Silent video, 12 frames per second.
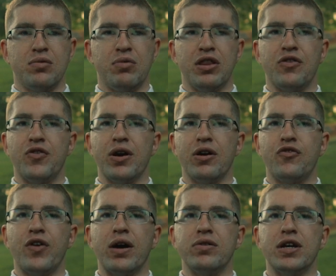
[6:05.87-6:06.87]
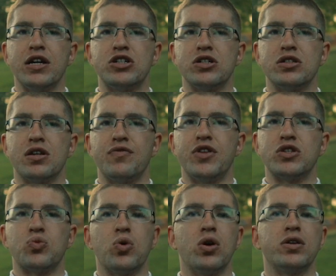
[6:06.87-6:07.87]
May the very foundations of
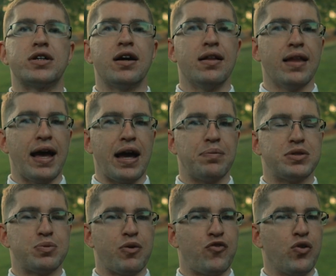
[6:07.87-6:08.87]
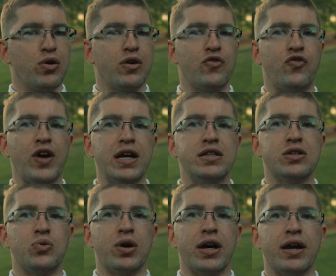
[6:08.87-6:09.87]
this world collapse before it fades
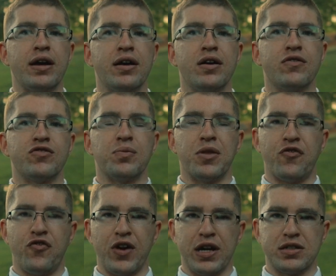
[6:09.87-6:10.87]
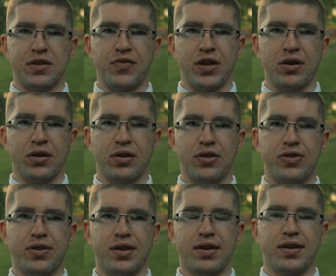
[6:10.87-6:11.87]
away from the face of the
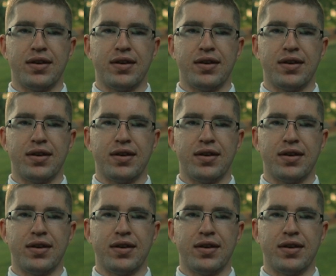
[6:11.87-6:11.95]
earth.